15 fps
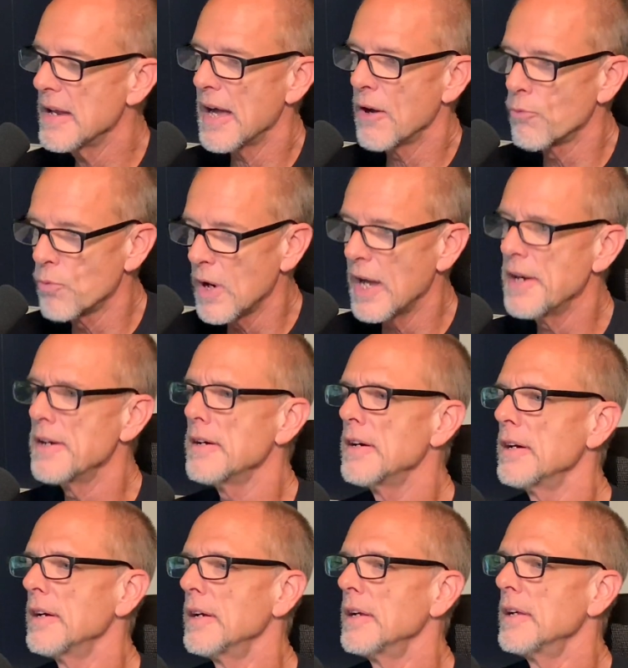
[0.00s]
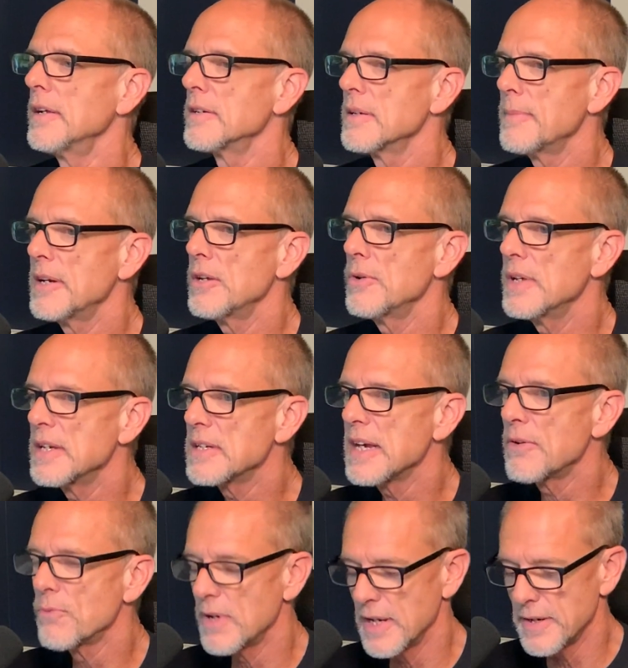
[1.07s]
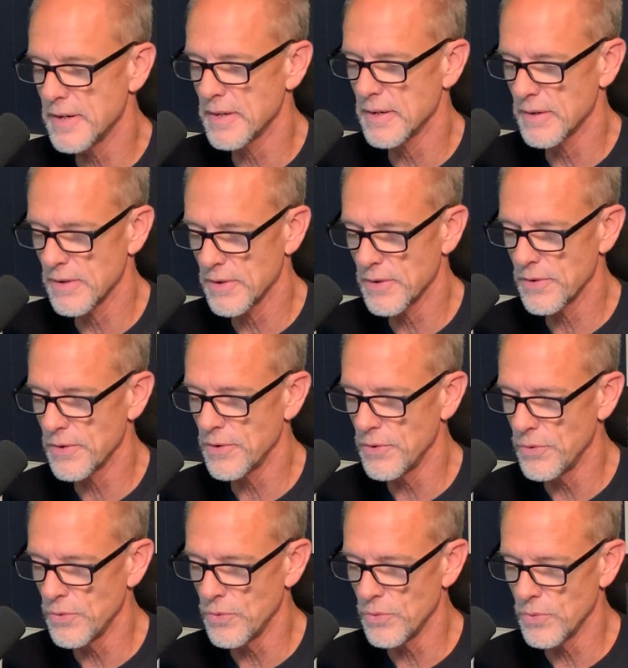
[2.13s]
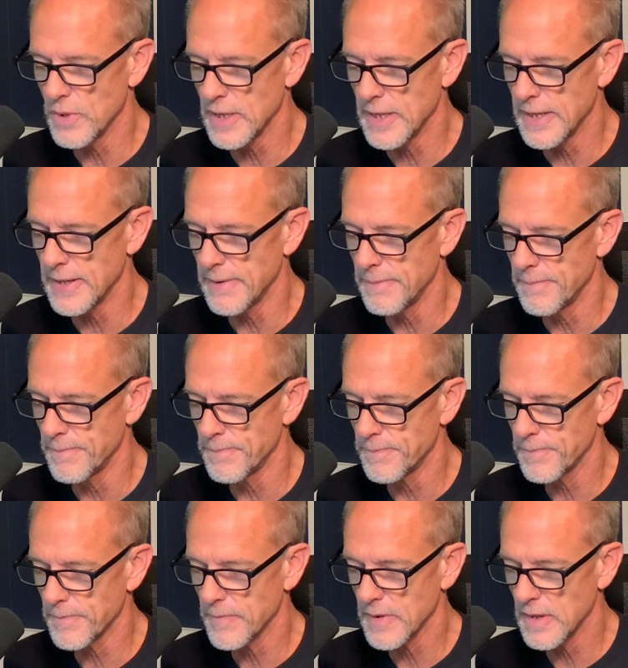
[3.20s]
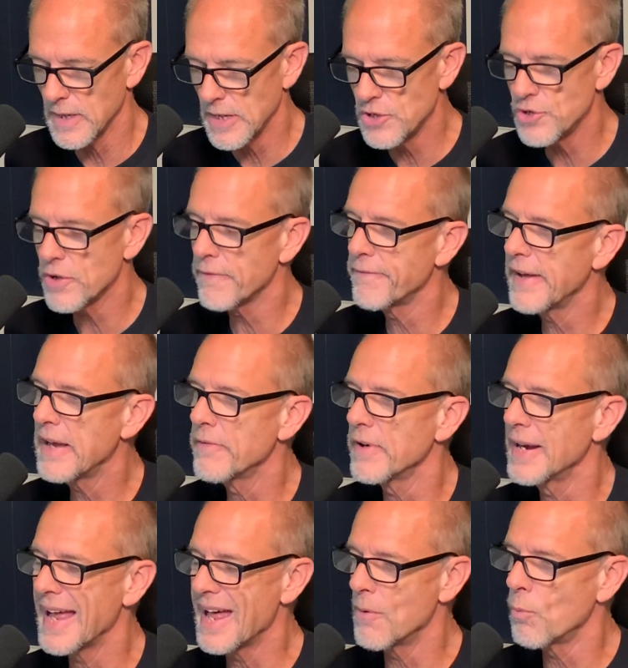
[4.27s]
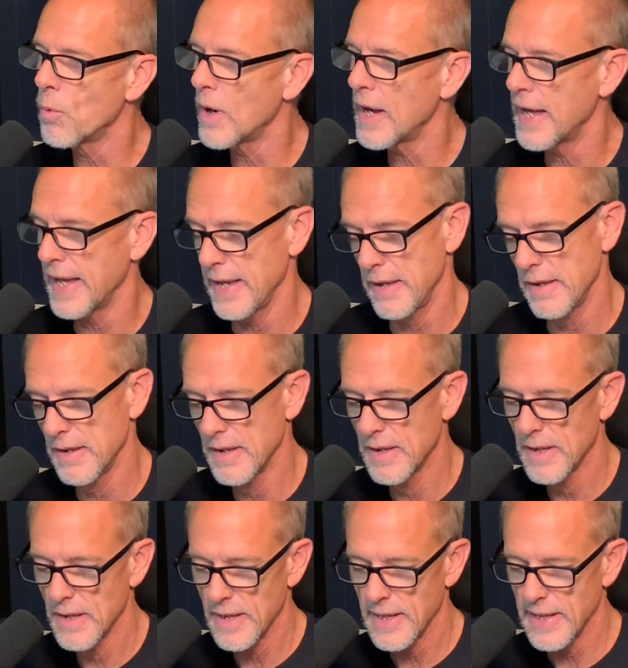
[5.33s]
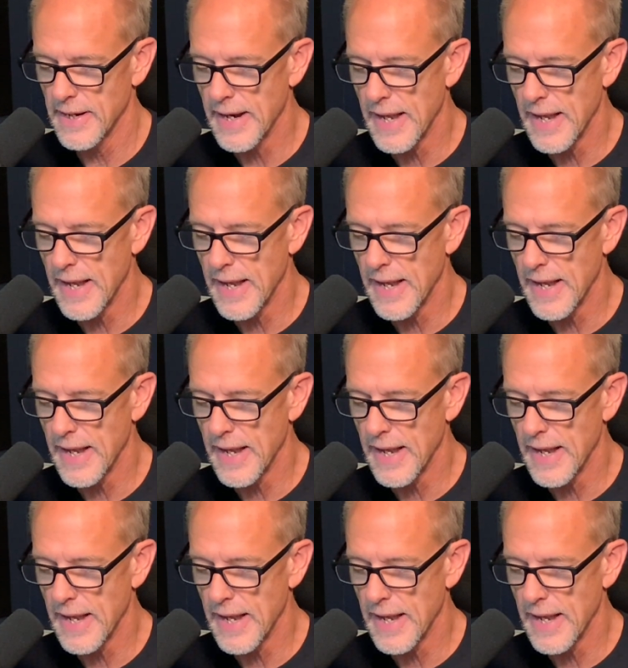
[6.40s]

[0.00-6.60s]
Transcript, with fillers: a runner, somebody who is a runner who um, is your favorite and why. And,